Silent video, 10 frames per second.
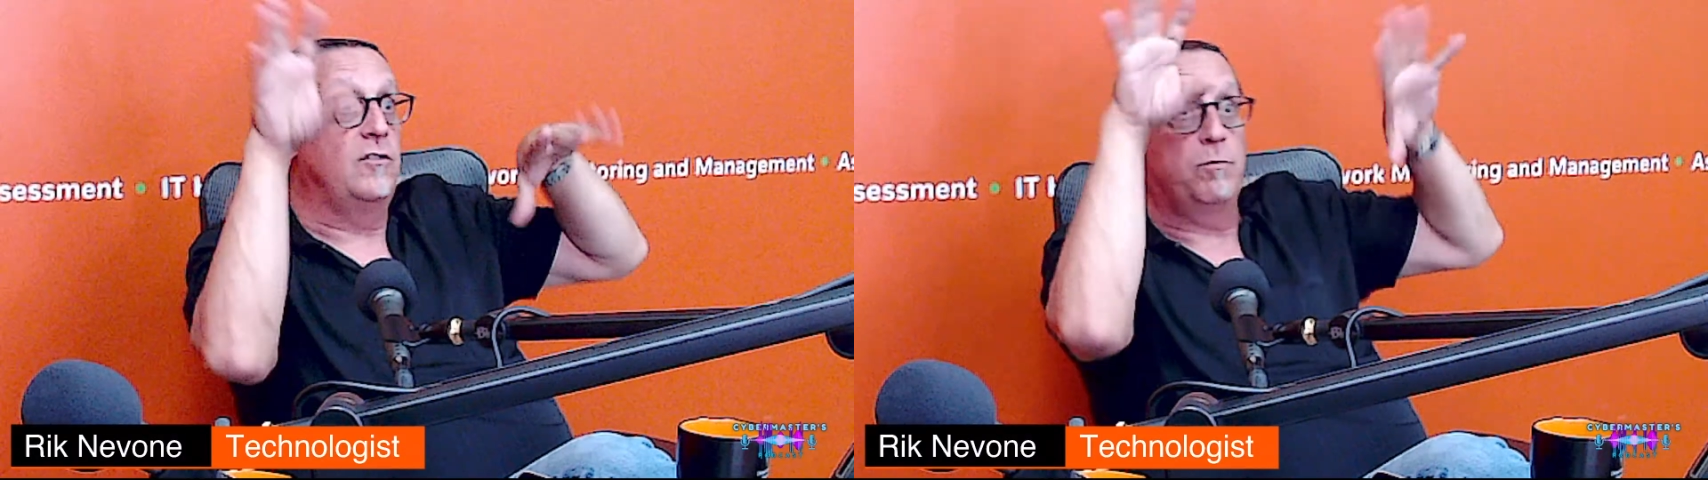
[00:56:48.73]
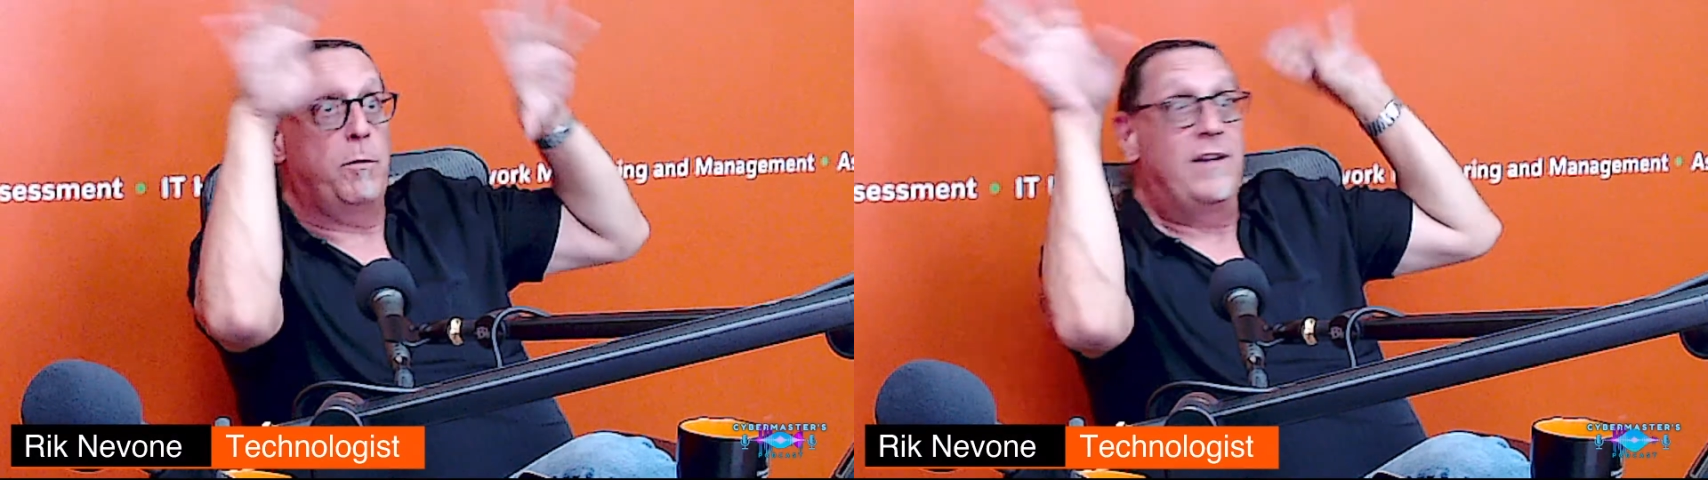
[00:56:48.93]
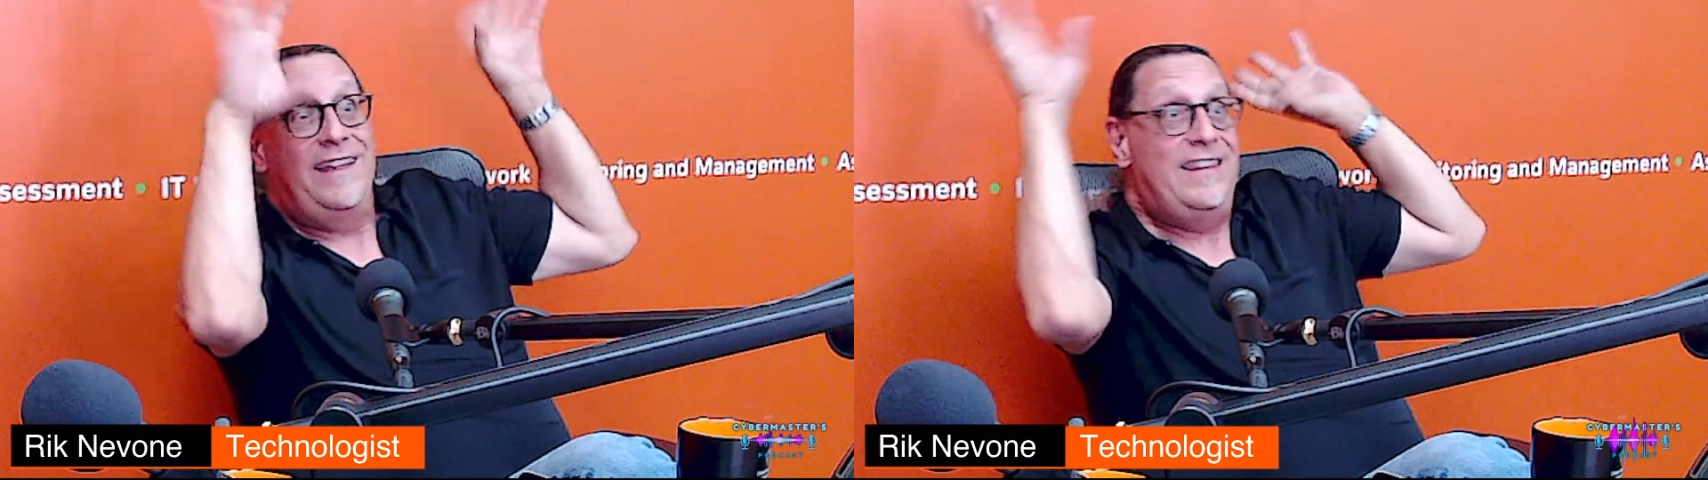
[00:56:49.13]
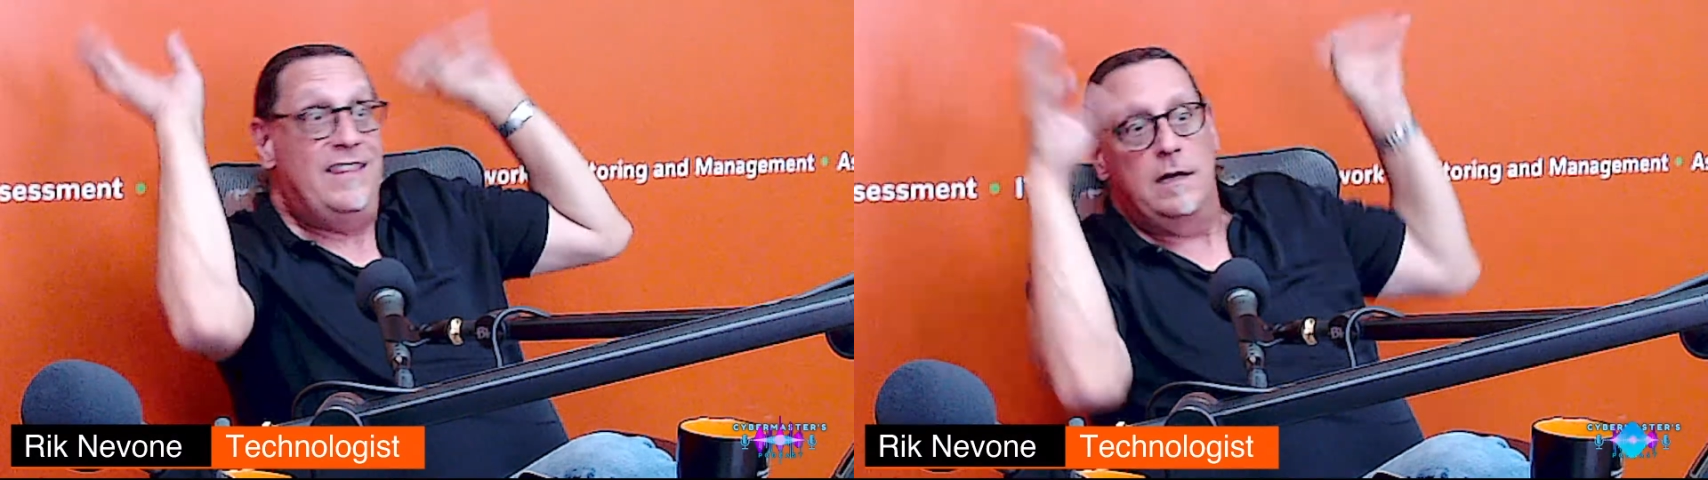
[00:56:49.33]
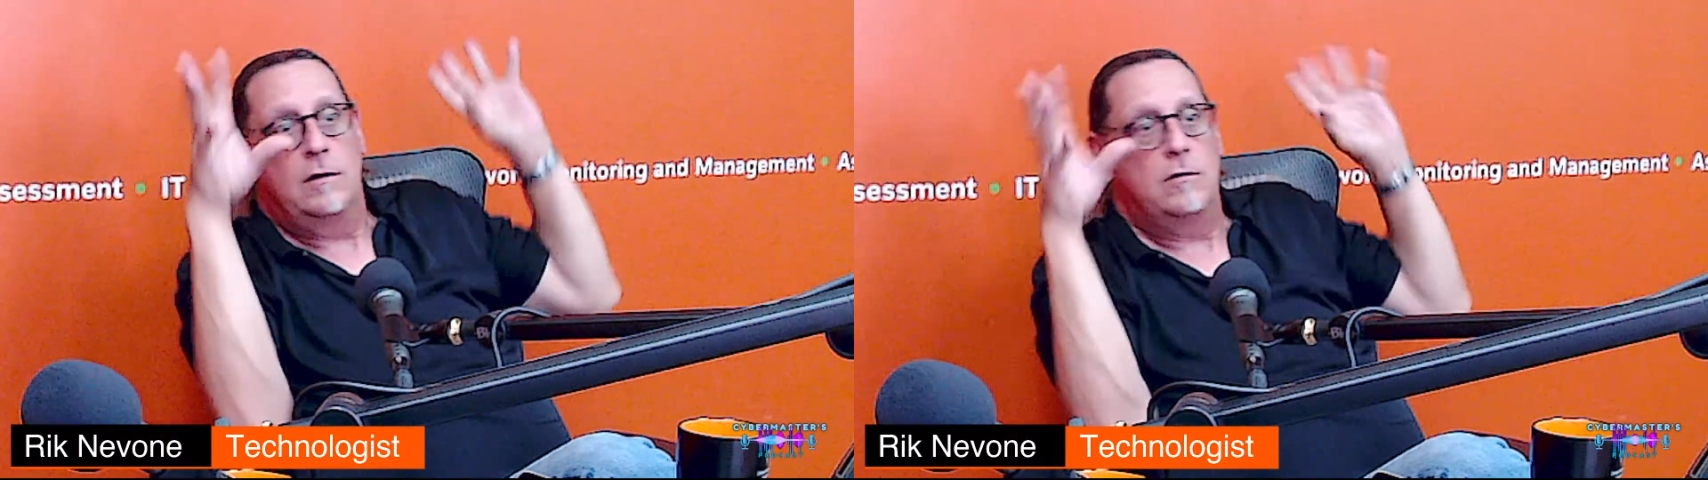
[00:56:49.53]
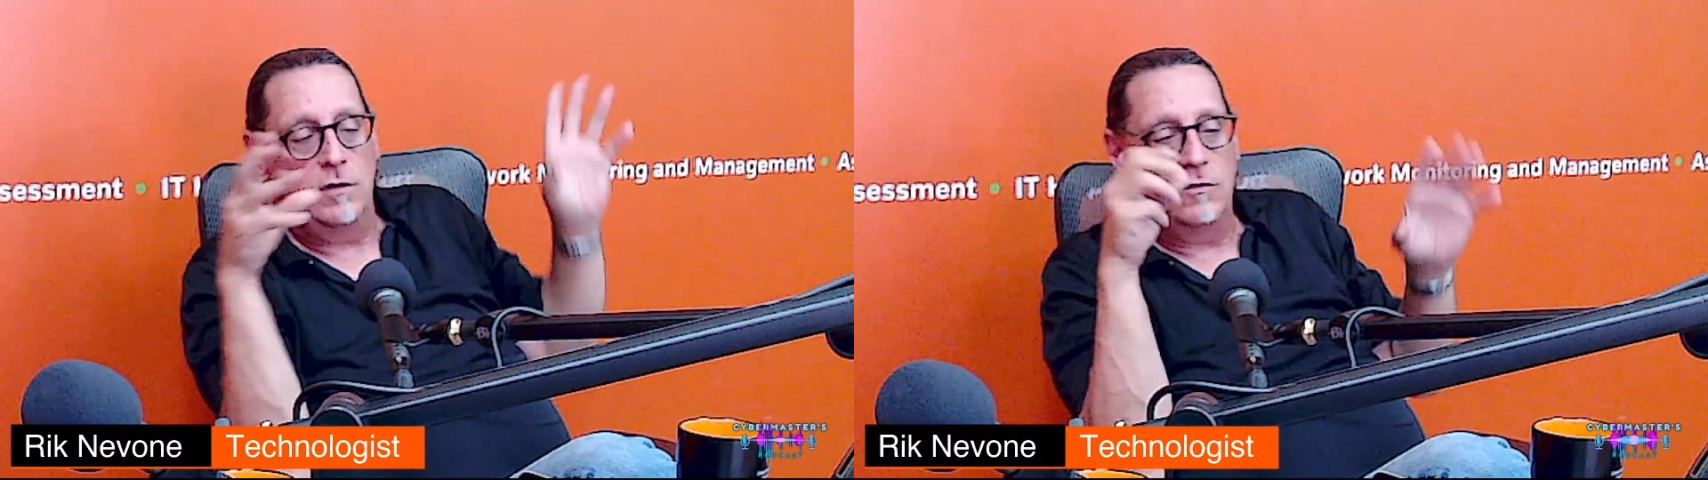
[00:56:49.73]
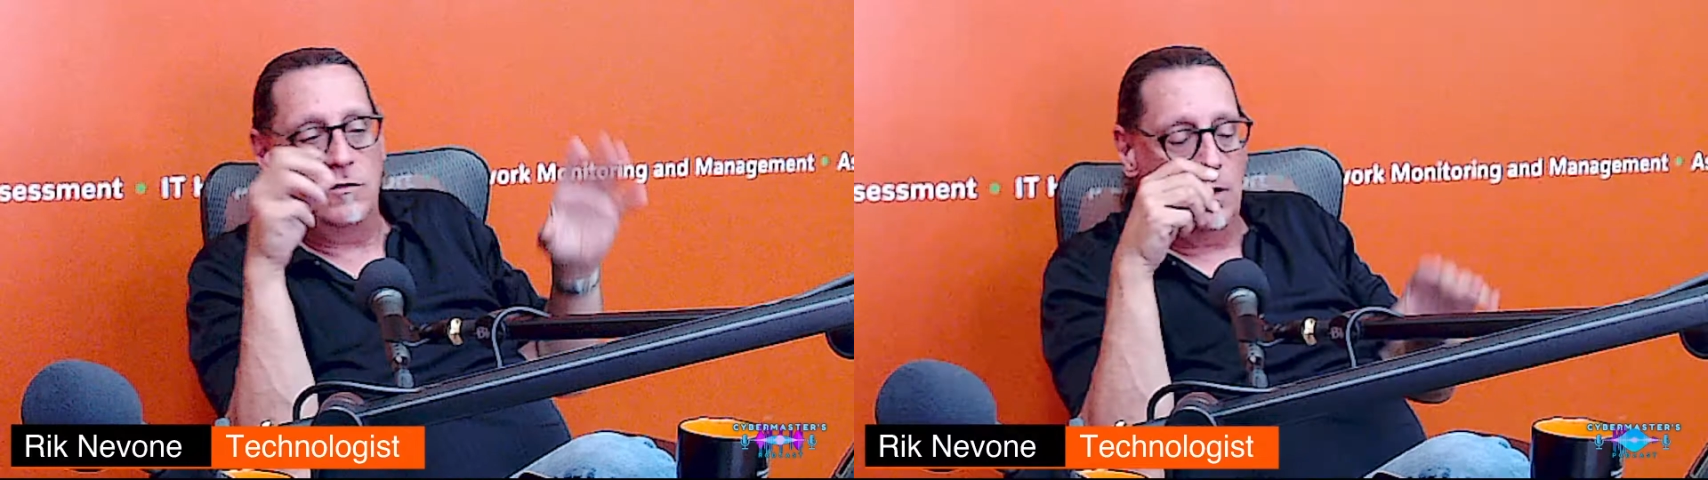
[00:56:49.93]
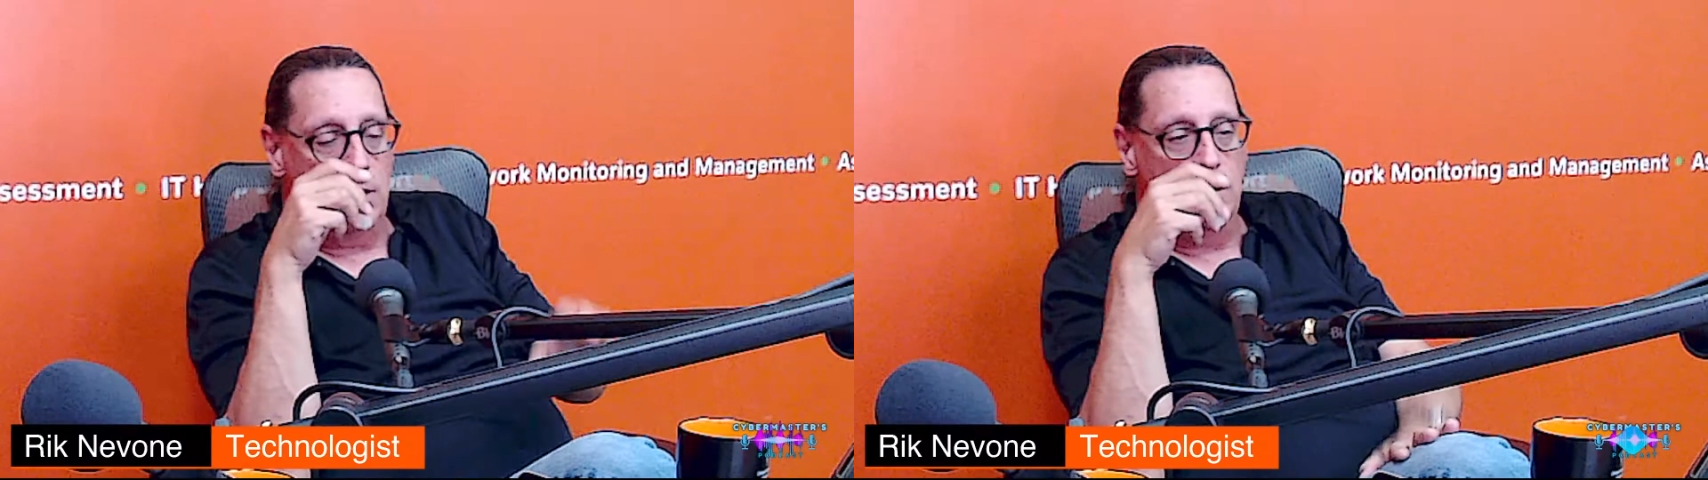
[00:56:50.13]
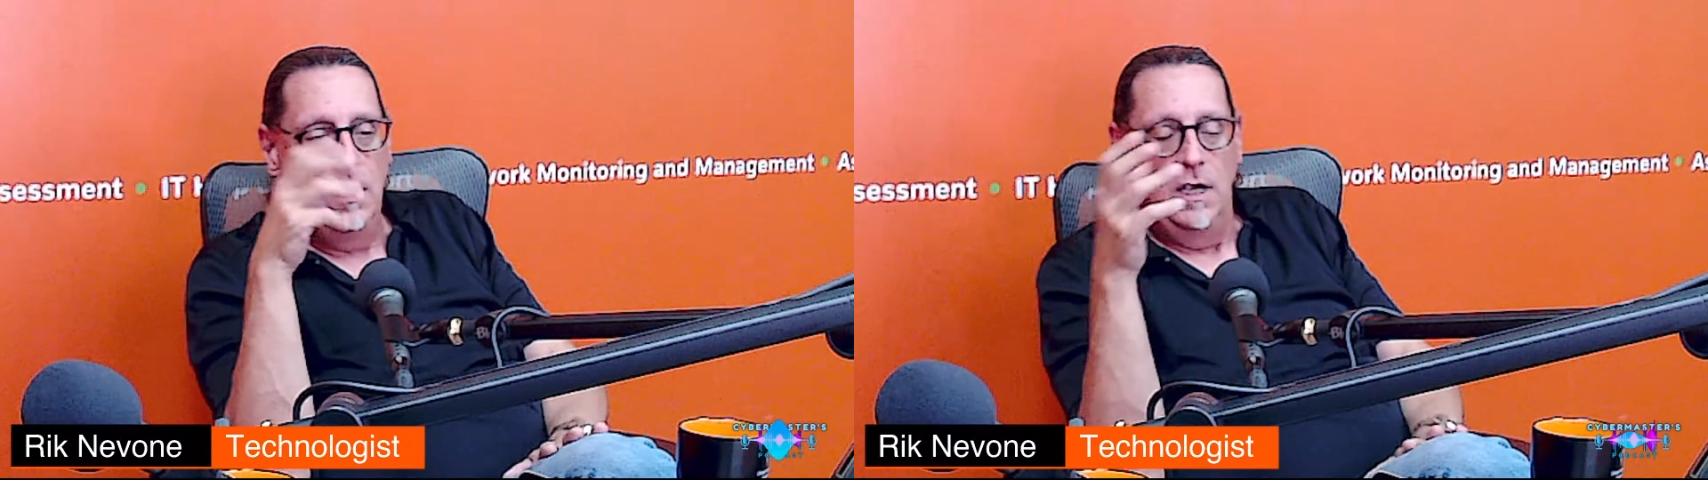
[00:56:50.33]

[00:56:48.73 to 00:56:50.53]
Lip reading: sparky things inside of it.